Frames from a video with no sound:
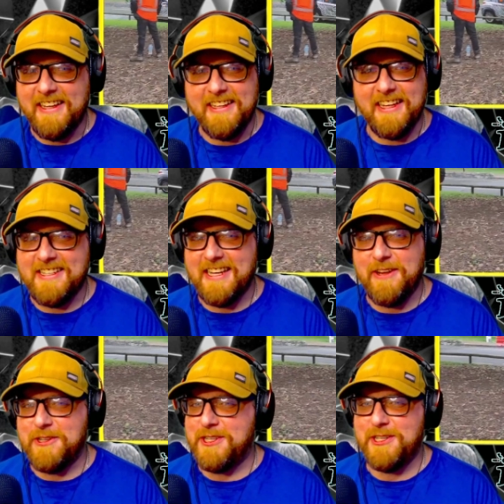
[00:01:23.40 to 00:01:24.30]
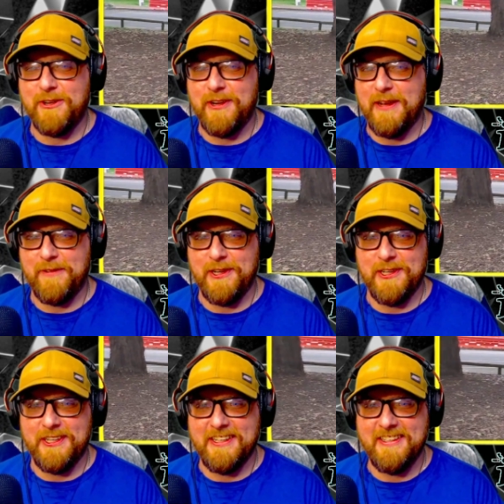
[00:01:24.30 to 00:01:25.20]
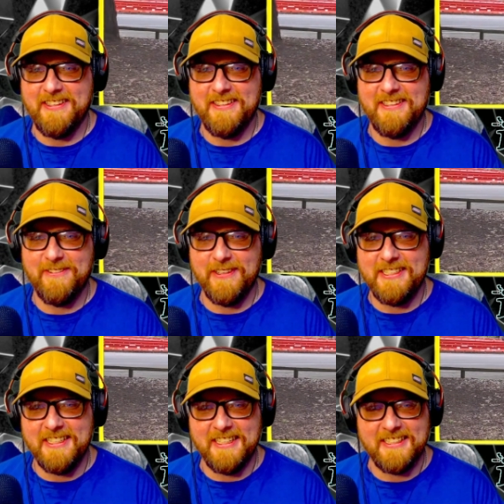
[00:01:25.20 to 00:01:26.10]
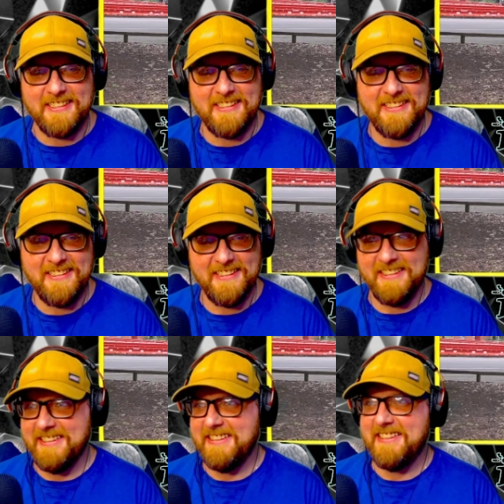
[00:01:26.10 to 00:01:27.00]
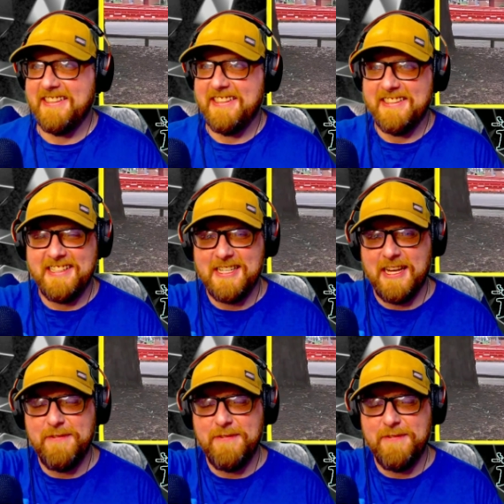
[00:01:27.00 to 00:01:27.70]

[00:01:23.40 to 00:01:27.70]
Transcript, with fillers: They sound so damn good. What's this? Is that a